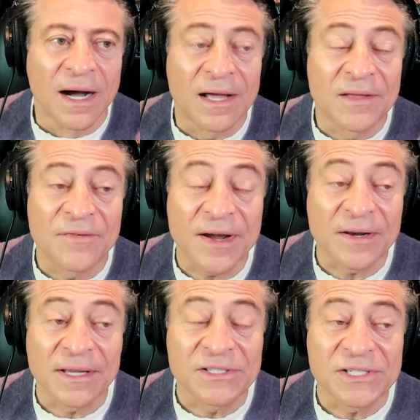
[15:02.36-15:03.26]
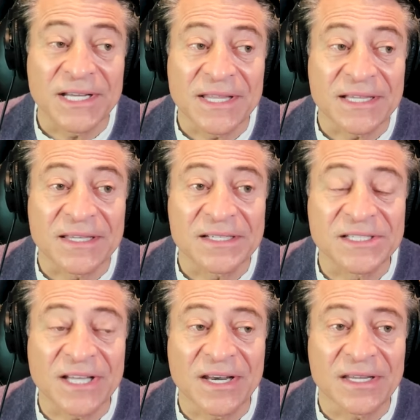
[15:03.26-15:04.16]
Finally, I'll just say that the
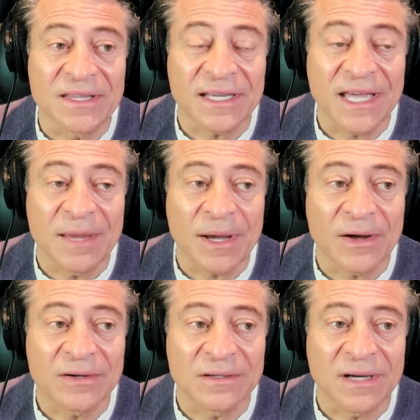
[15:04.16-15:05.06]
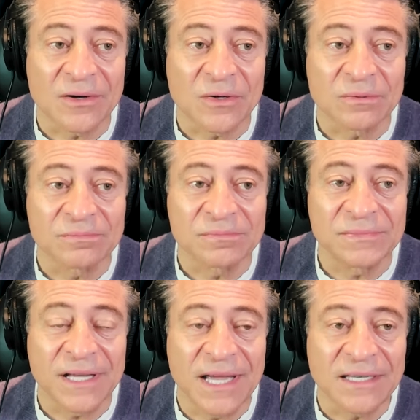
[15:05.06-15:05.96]
study that came out, I don't know,
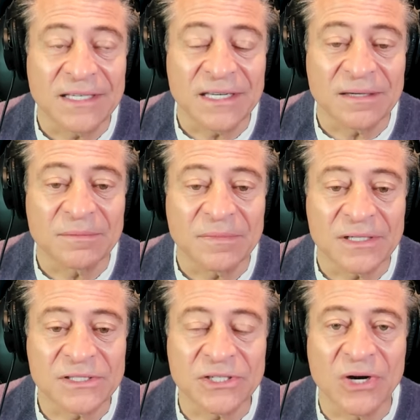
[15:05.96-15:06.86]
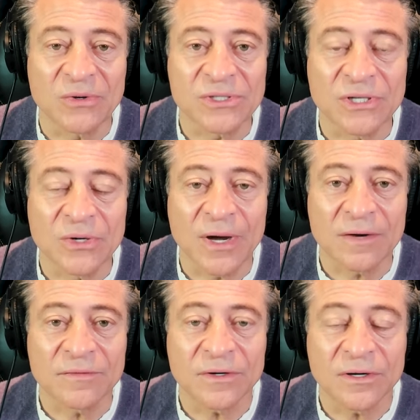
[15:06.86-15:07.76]
18 months ago or so
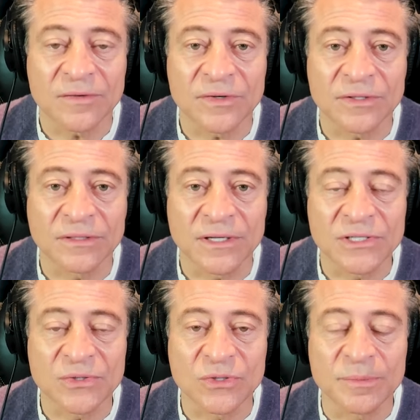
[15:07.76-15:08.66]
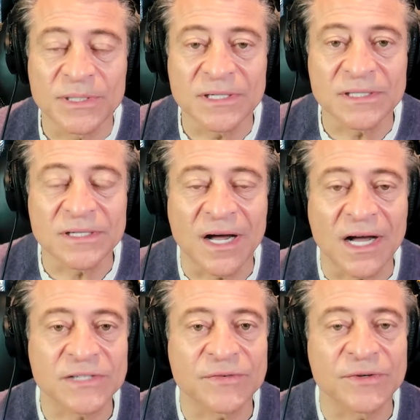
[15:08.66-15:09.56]
out of Harvard, London School of Business, and
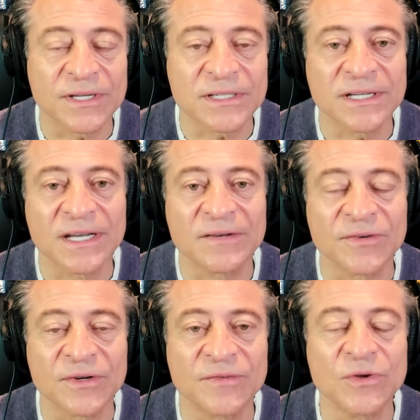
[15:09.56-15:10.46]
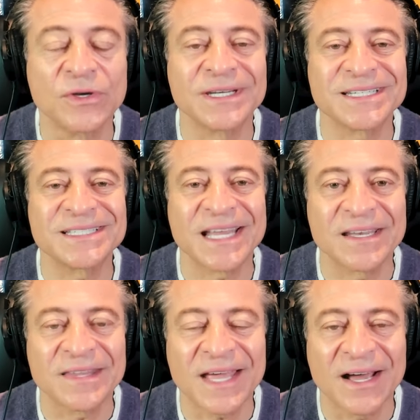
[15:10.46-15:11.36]
Oxford, that said if you could
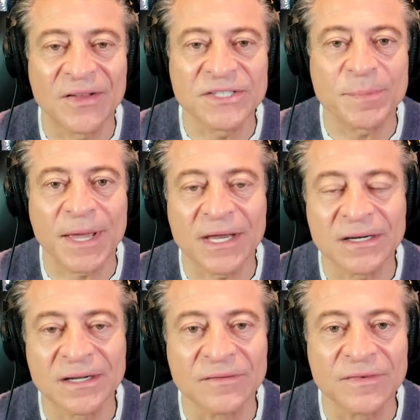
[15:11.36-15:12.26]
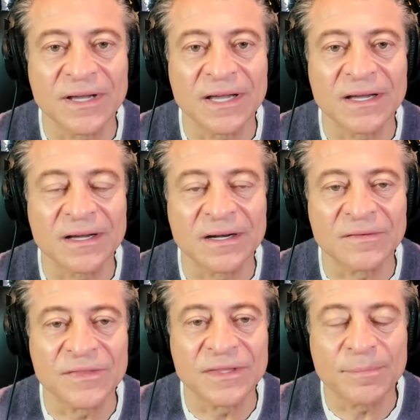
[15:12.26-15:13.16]
extend the health span
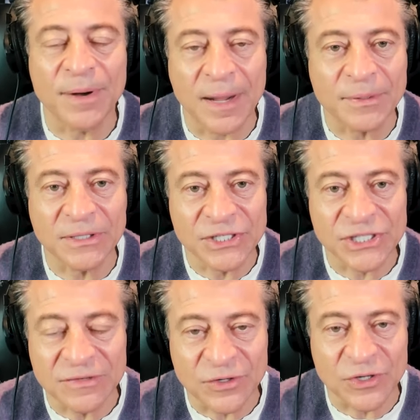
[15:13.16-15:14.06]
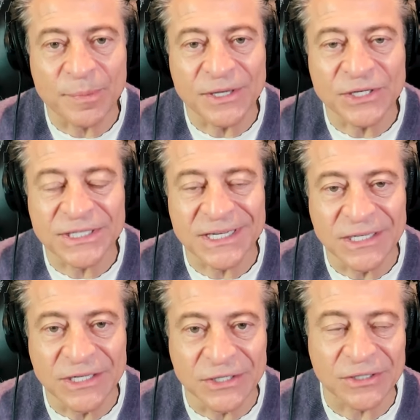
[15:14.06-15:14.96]
of the population of Earth by just a
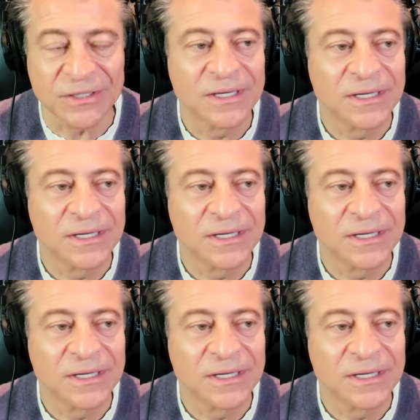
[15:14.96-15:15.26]
year,